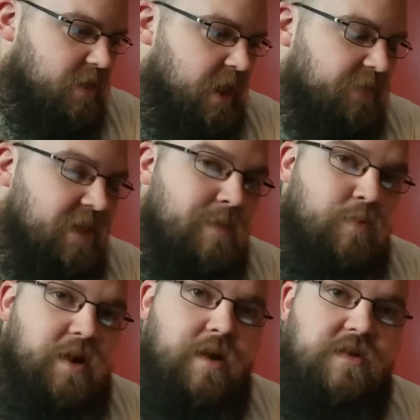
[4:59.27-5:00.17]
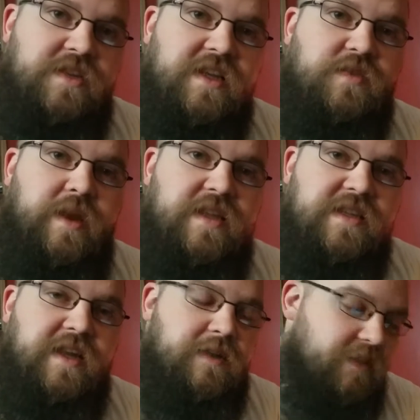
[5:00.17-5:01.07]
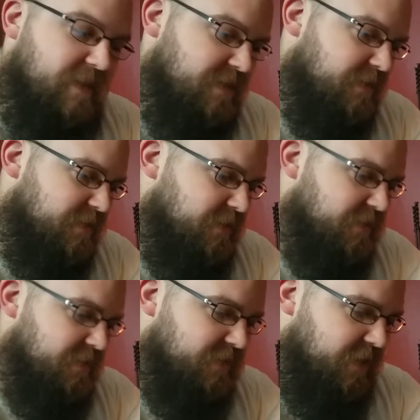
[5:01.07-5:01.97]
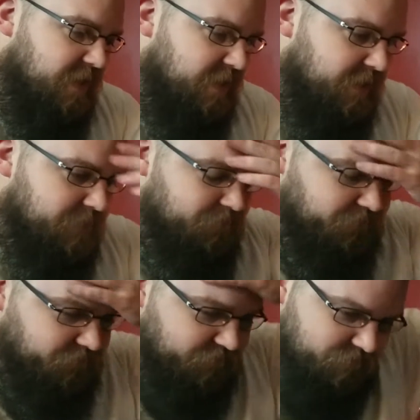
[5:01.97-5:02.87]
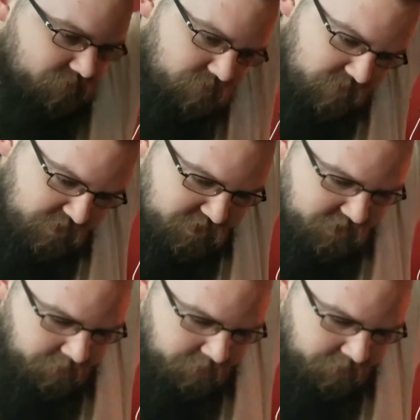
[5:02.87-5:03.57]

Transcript: at that point, I was 6 weeks in, and this is a just a